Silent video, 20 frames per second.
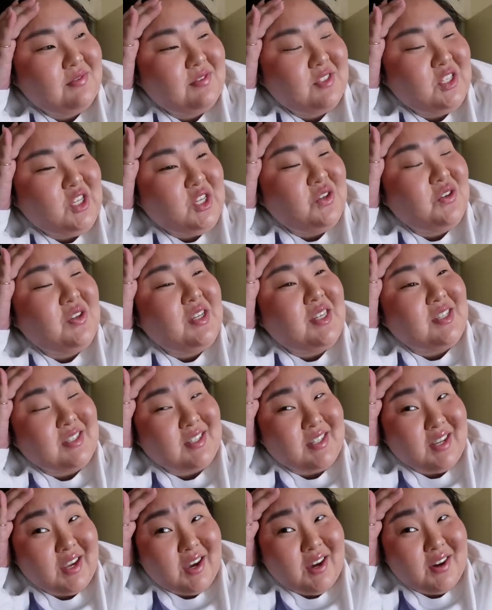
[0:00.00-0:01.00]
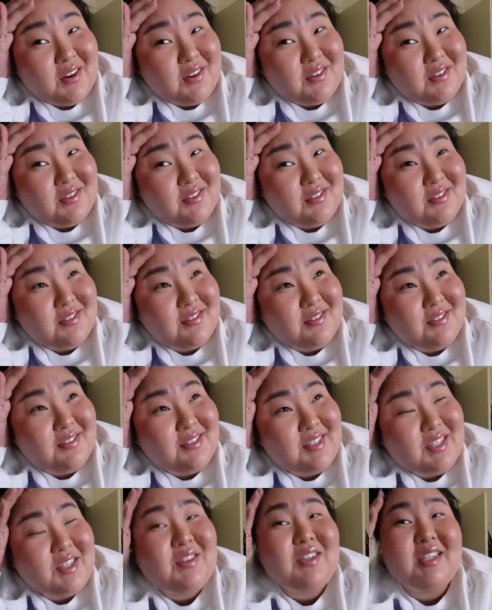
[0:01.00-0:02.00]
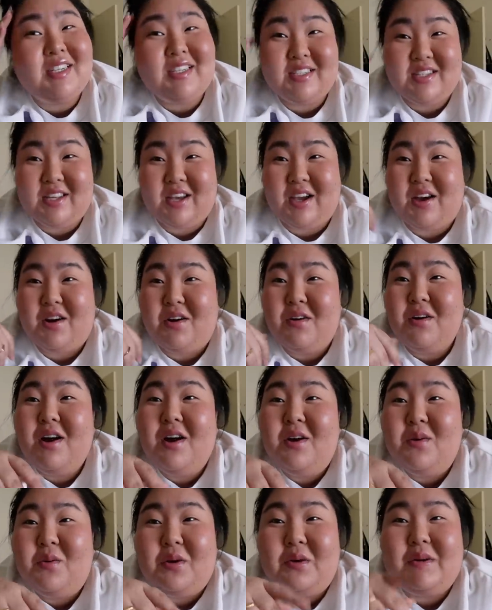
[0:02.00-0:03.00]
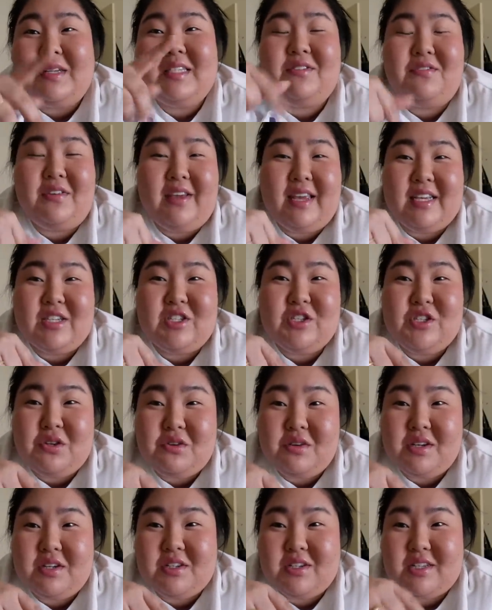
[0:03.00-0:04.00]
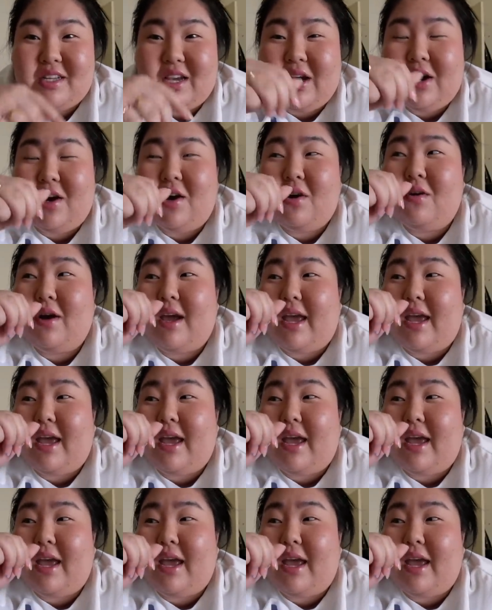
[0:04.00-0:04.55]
2 years ago. We went to Vegas 2 years ago